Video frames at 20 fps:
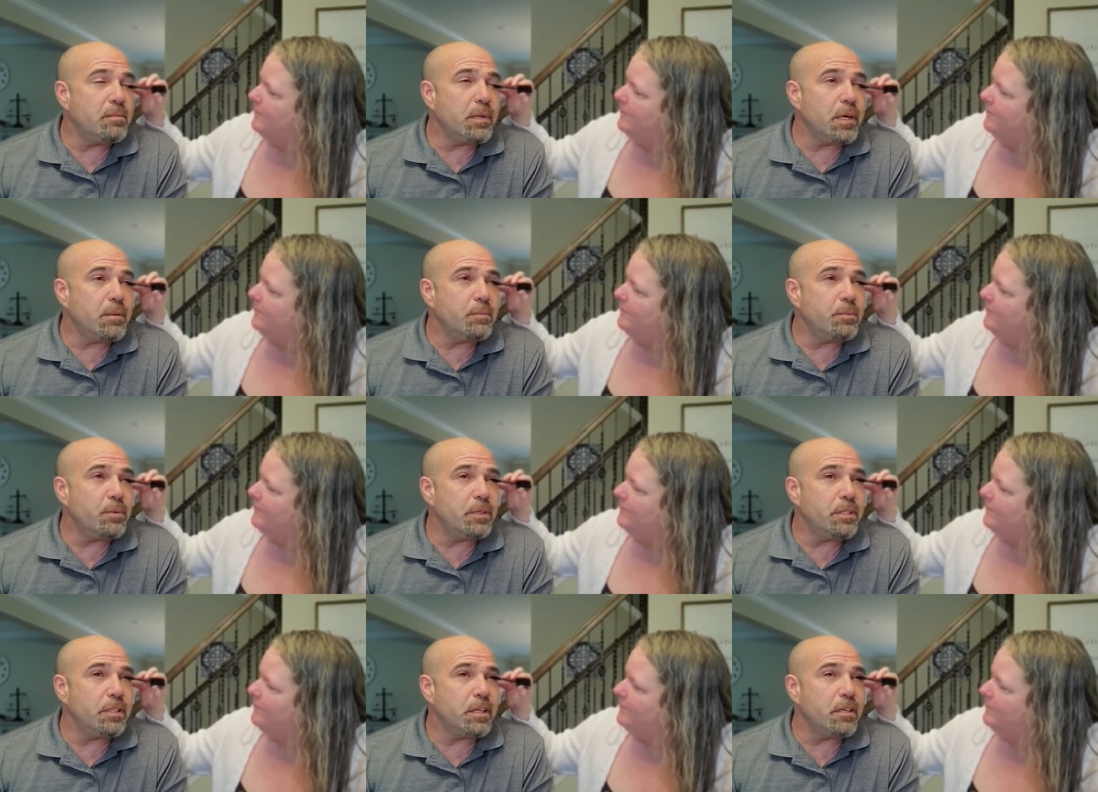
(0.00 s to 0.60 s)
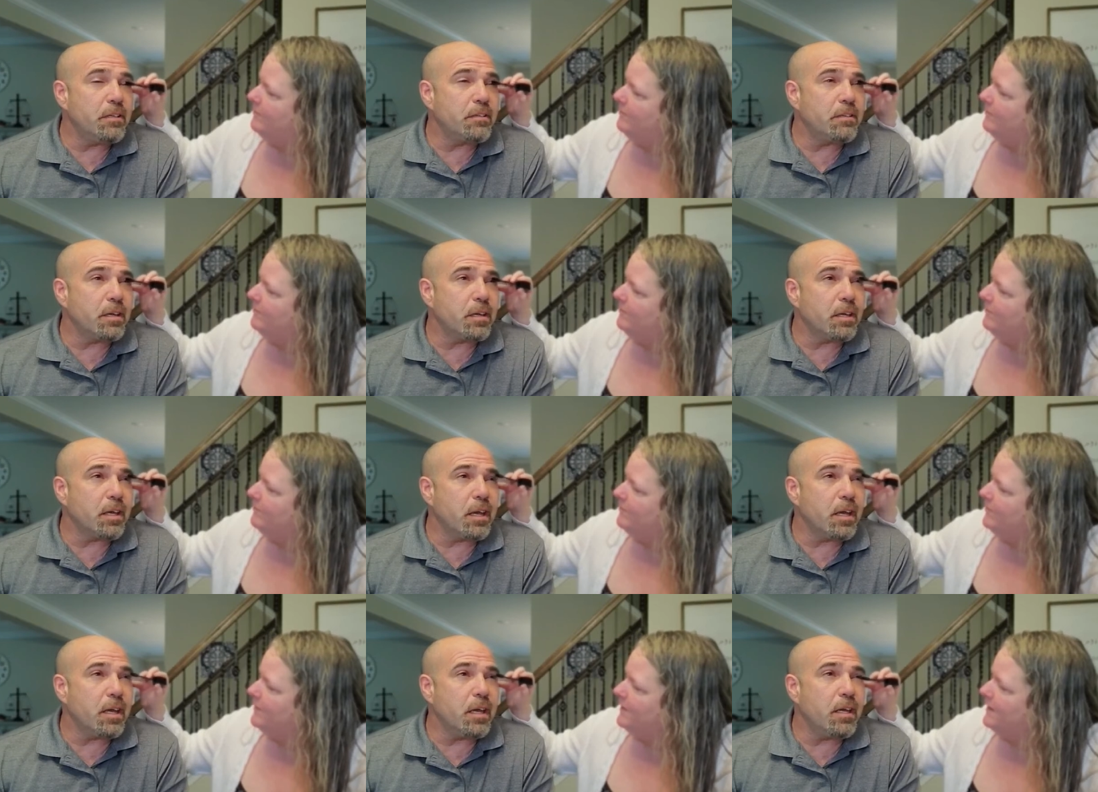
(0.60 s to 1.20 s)
Speaker 1: up with this? Like,
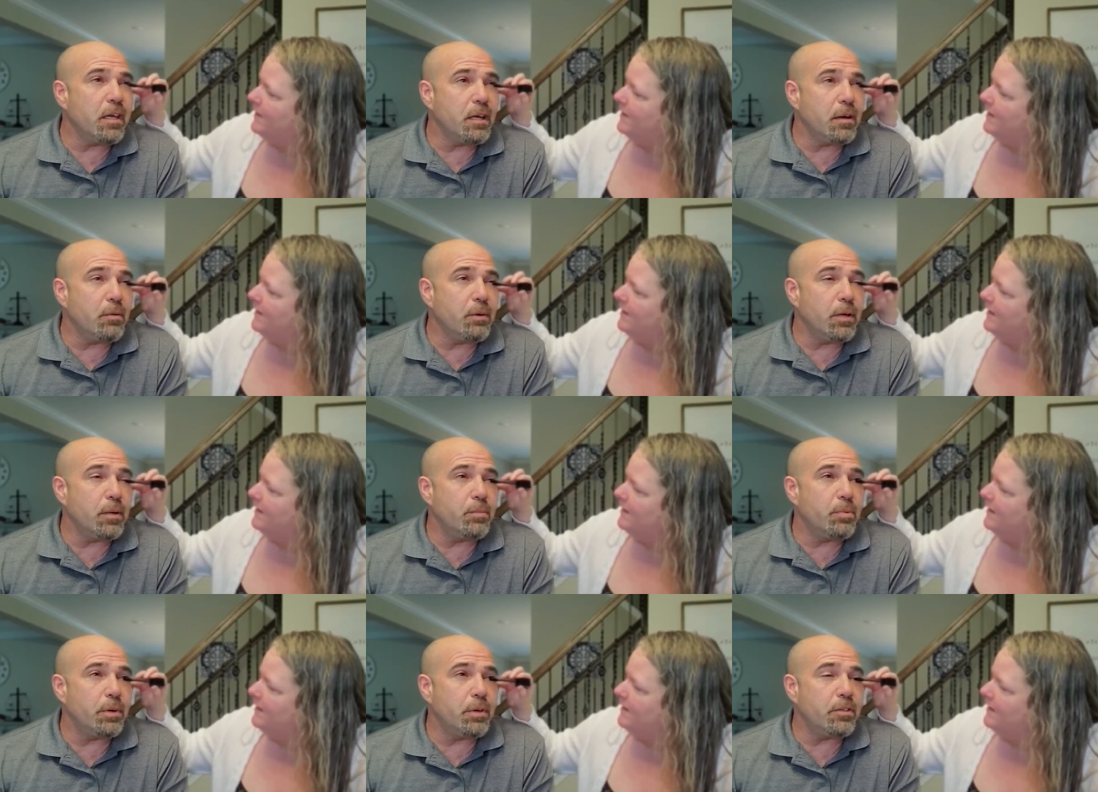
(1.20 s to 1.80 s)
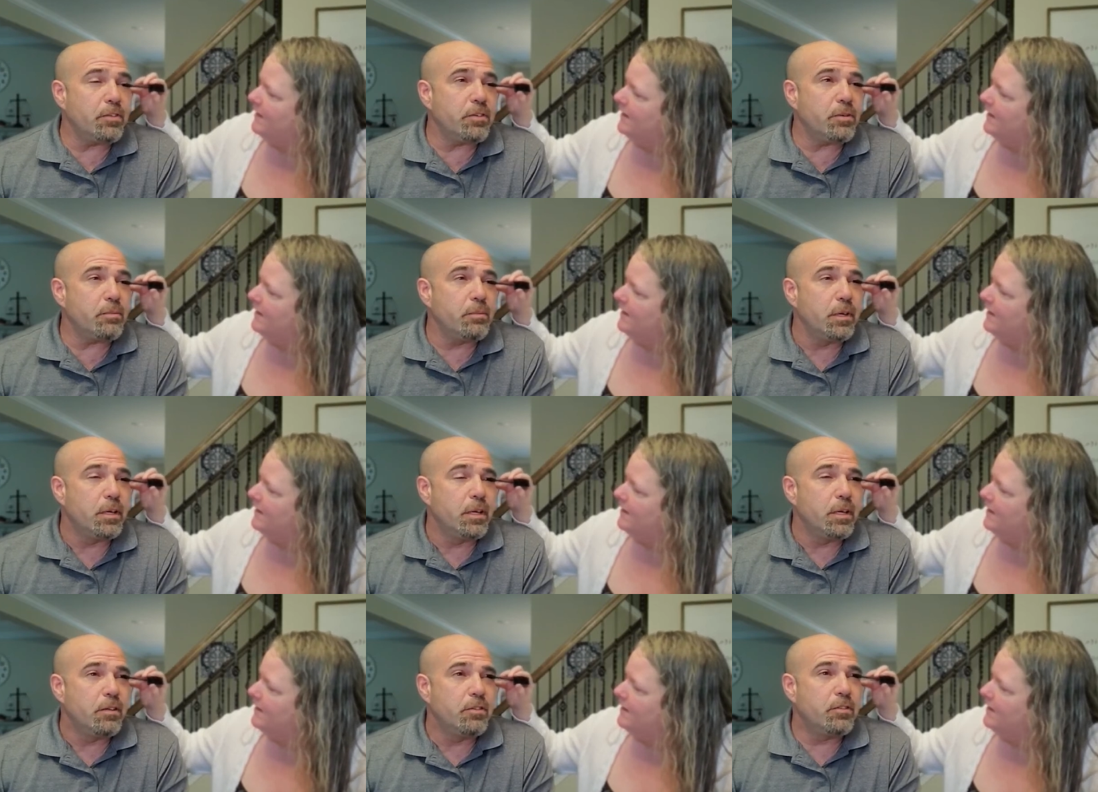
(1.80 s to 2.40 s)
hey, I want to put some
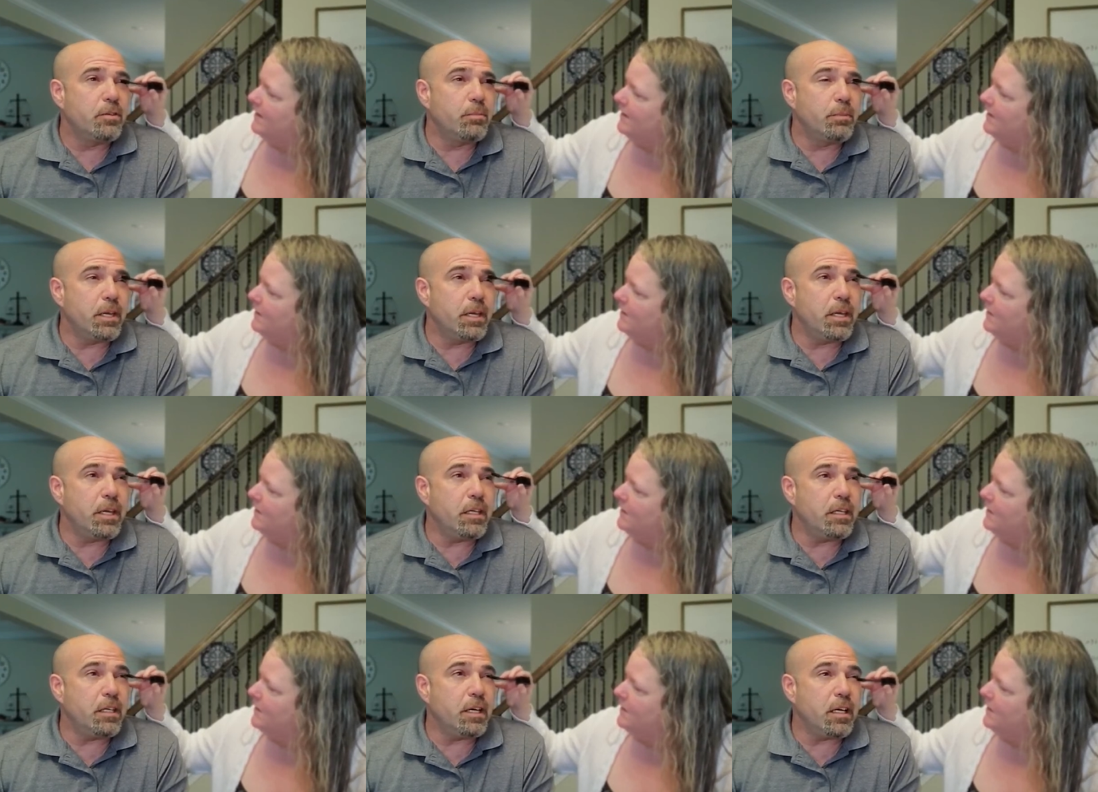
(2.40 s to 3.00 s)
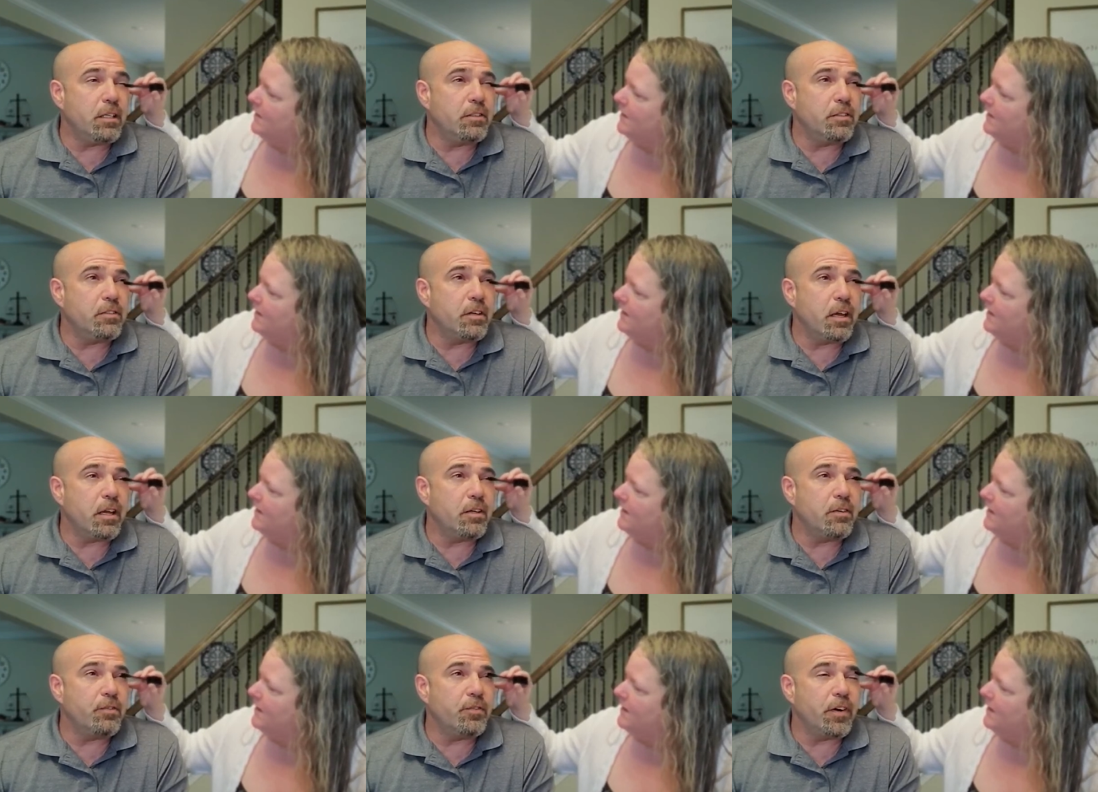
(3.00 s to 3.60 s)
some ink on
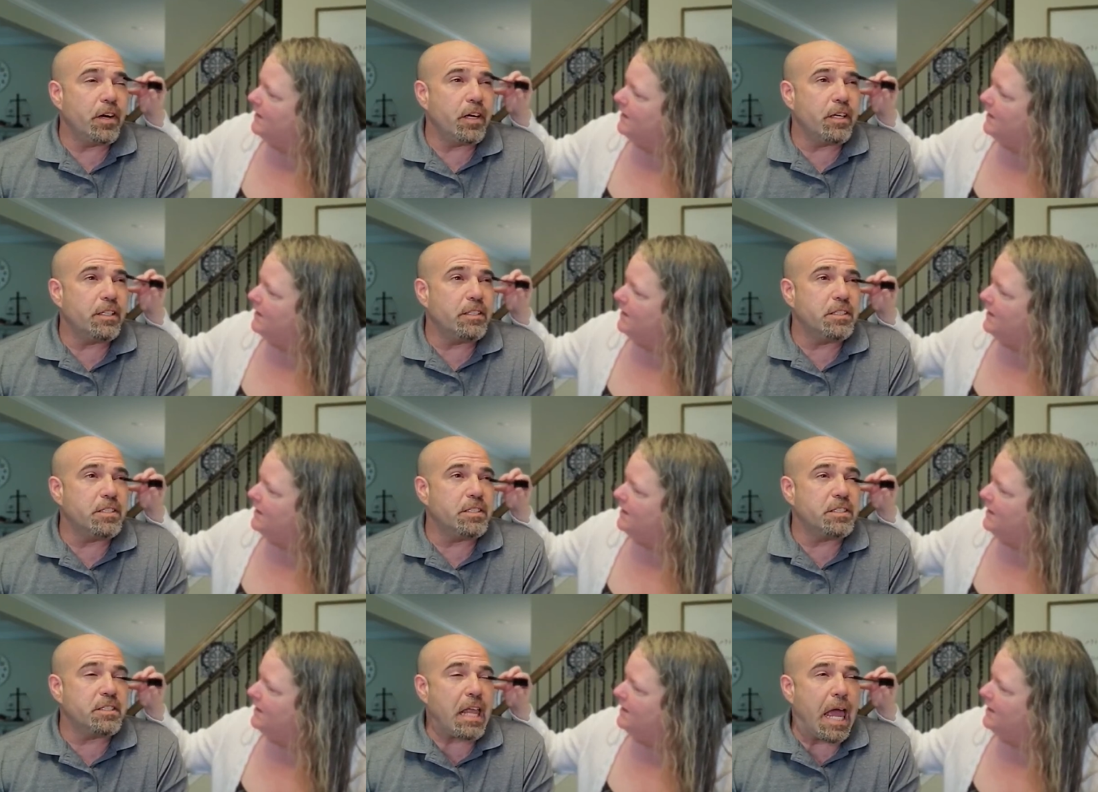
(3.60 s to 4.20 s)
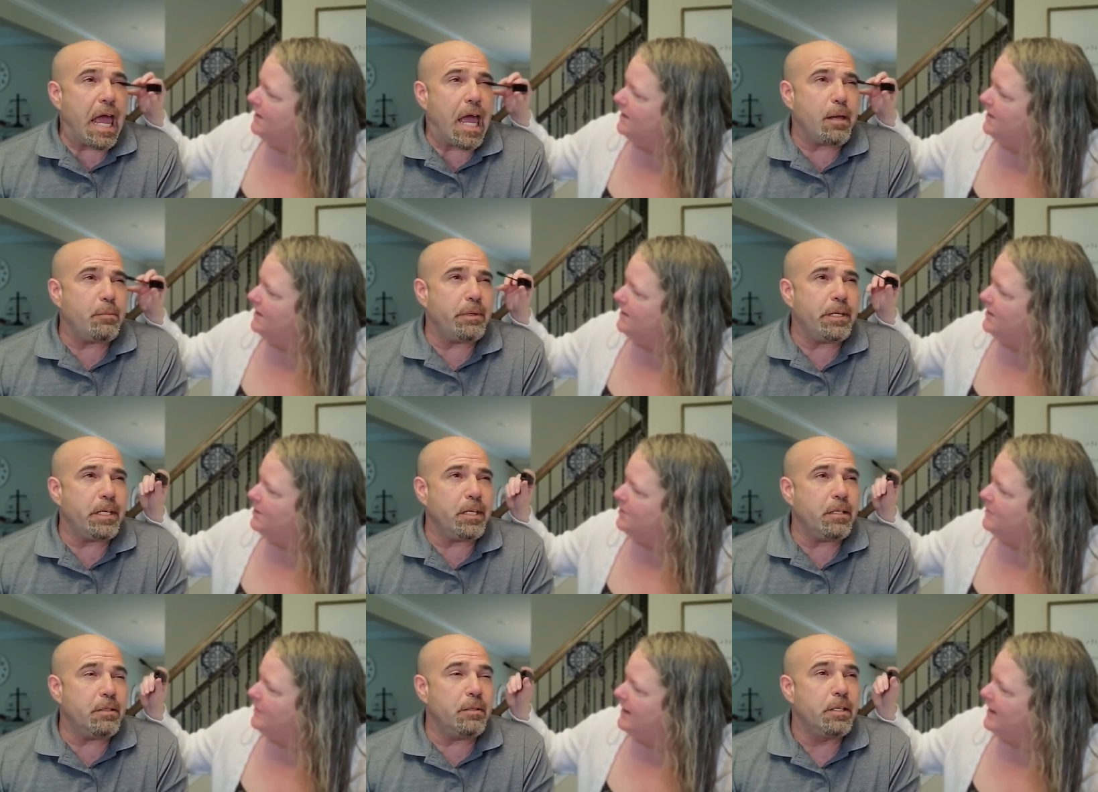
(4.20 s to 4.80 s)
something fucking stabby
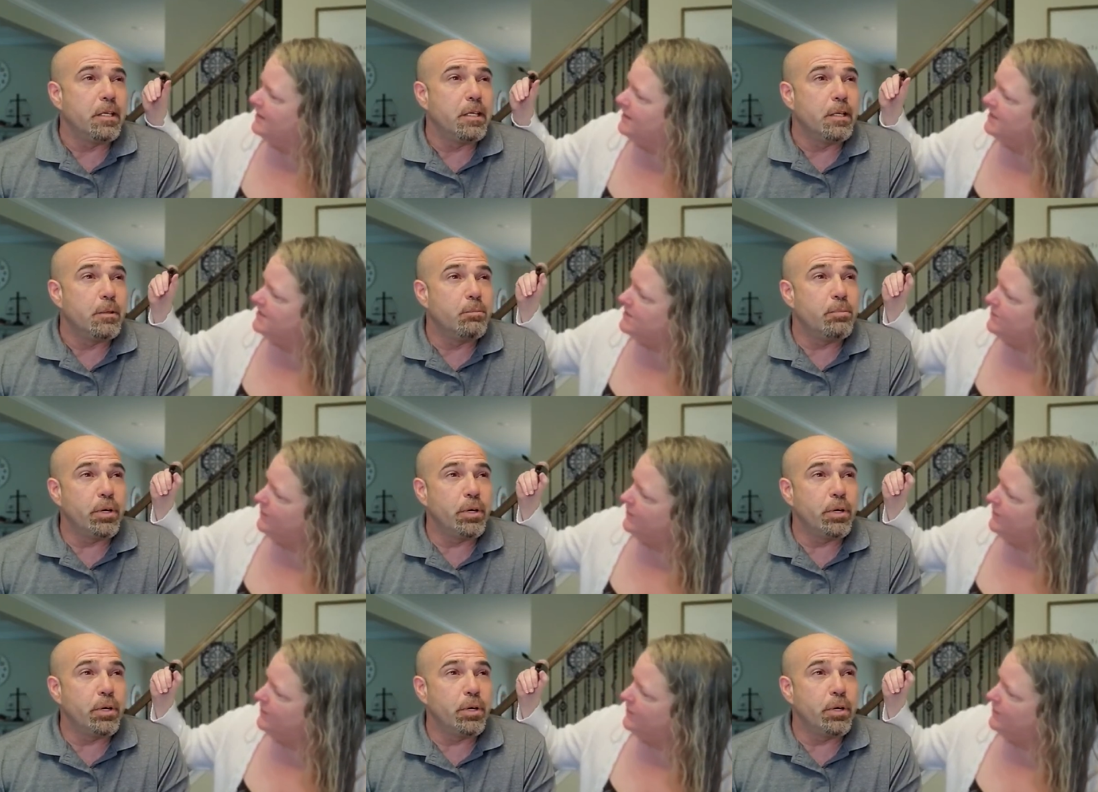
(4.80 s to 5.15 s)
you and make this put